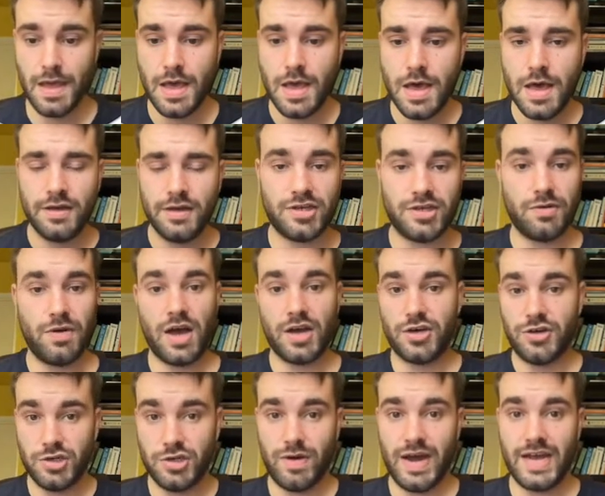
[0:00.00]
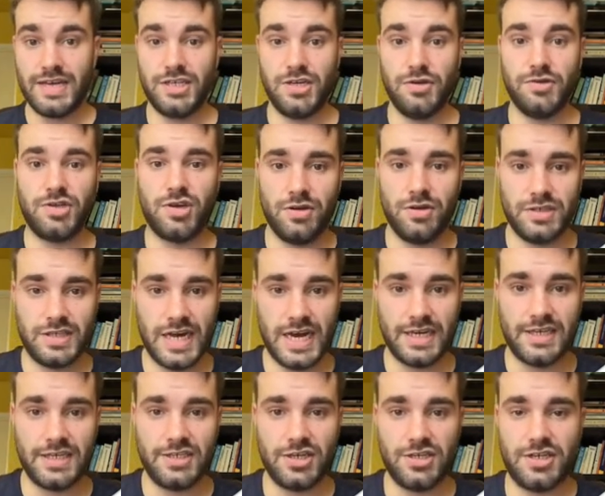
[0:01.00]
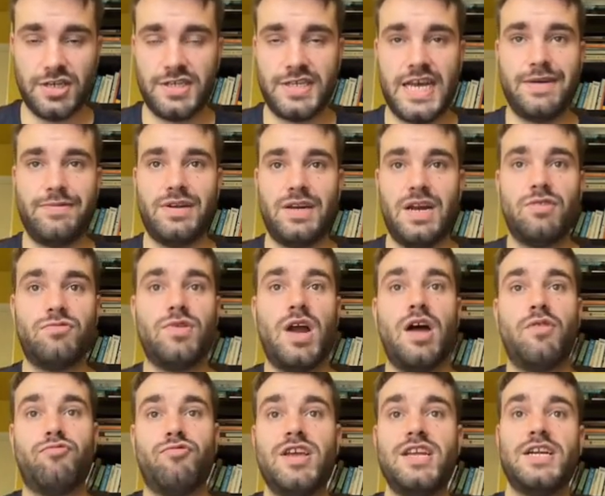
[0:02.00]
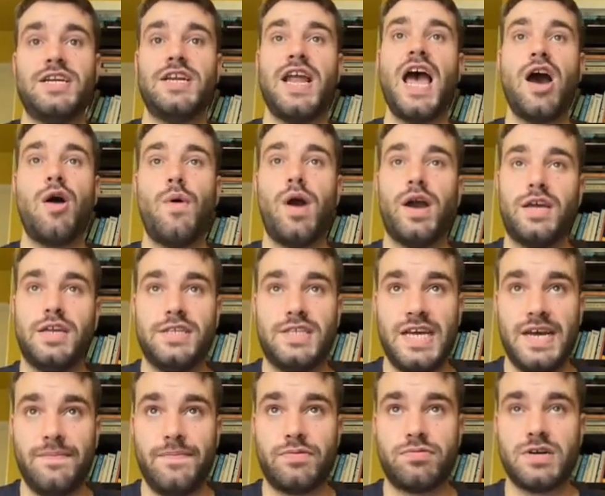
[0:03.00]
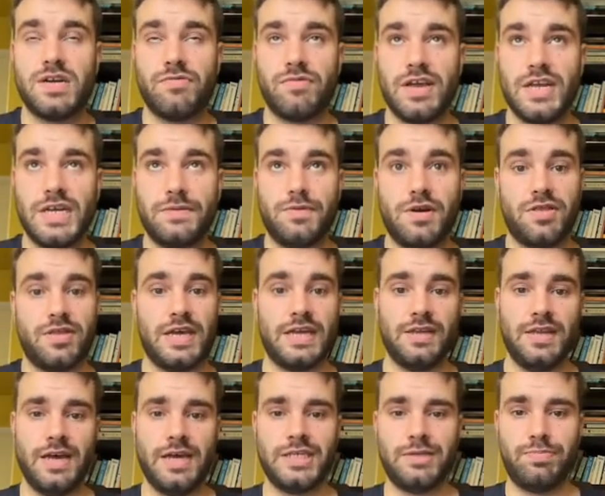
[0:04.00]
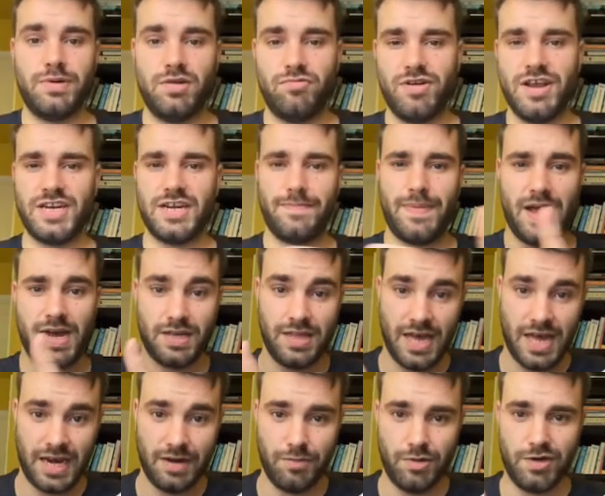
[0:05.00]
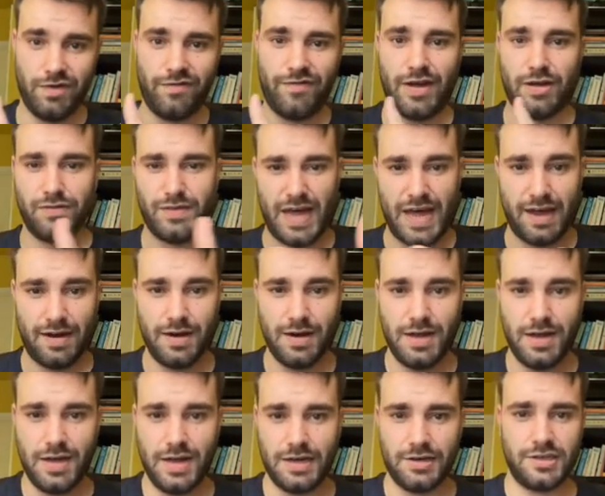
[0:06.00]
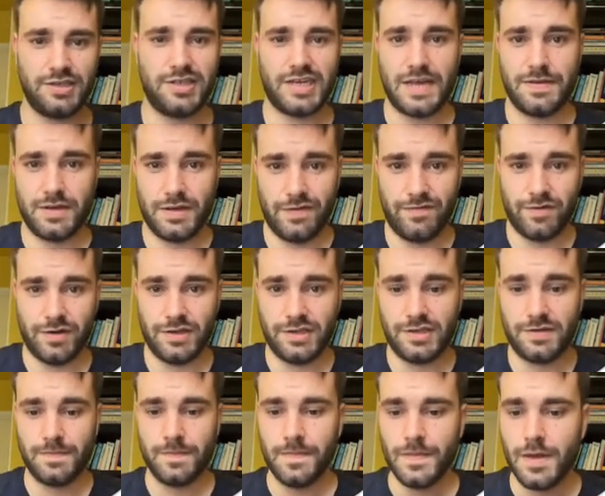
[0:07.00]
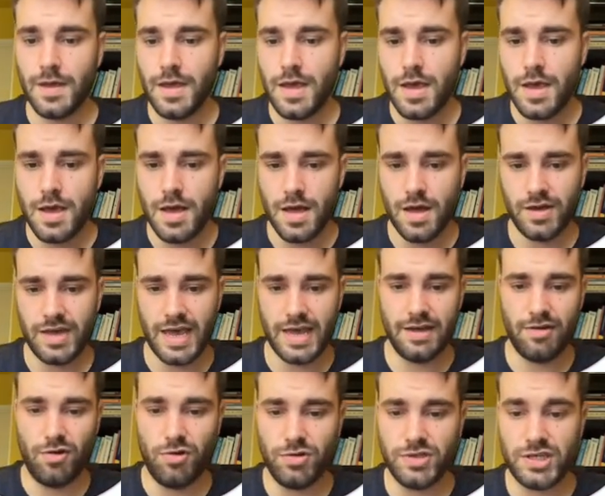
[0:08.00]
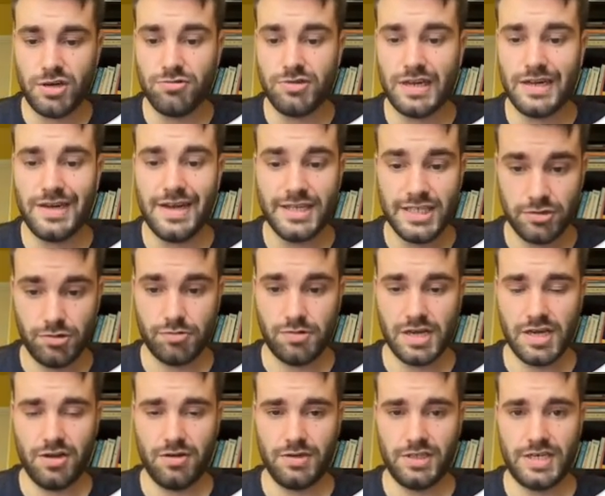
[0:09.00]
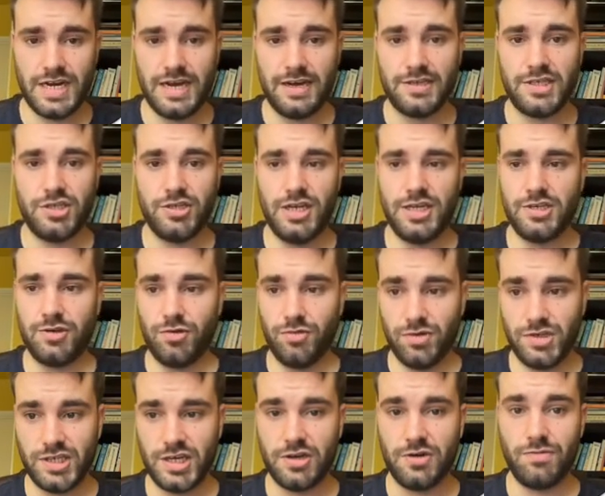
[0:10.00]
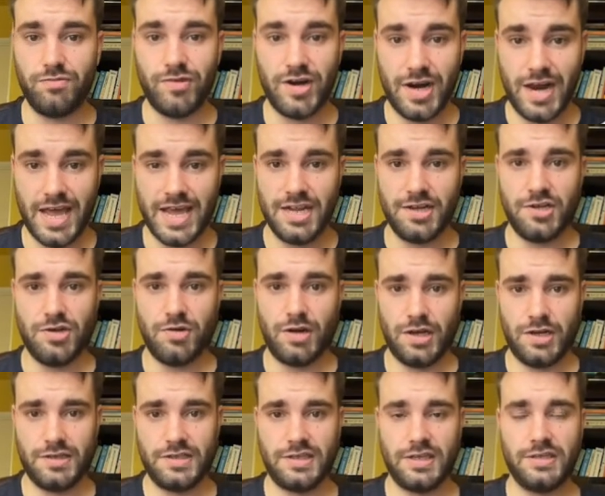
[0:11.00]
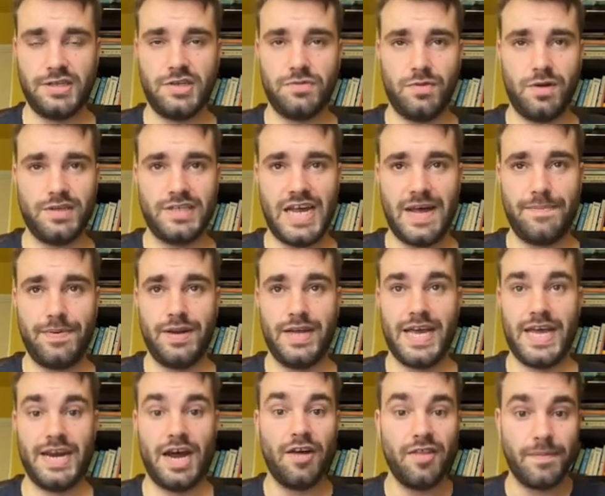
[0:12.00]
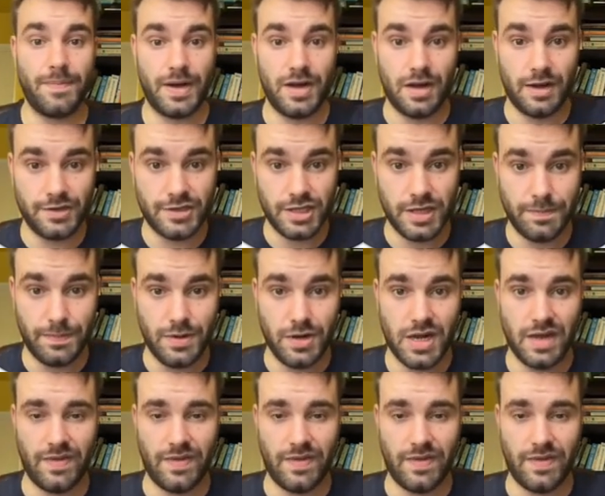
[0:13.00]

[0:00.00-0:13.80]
So a good way to use context is just to say, well, a reader now, a contemporary reader would think this, but a reader back then would have felt that, and just say the difference. Okay, also the literary context, you need to also relate your answers to what's happening in other parts of the book.